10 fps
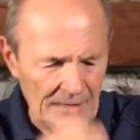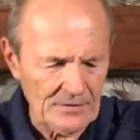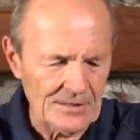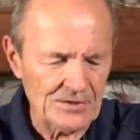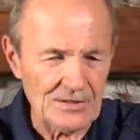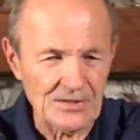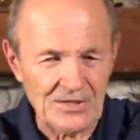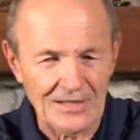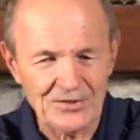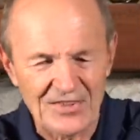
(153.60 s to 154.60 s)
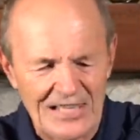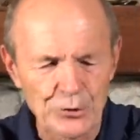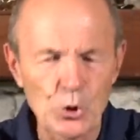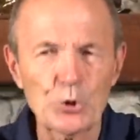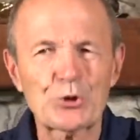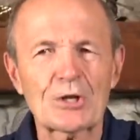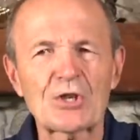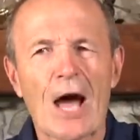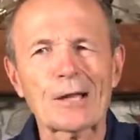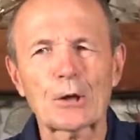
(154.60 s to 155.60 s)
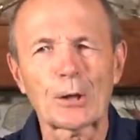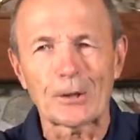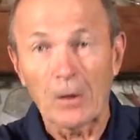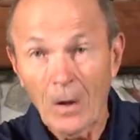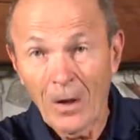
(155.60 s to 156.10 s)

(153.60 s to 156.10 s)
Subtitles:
Kevin? This is Things You Should Not Learn.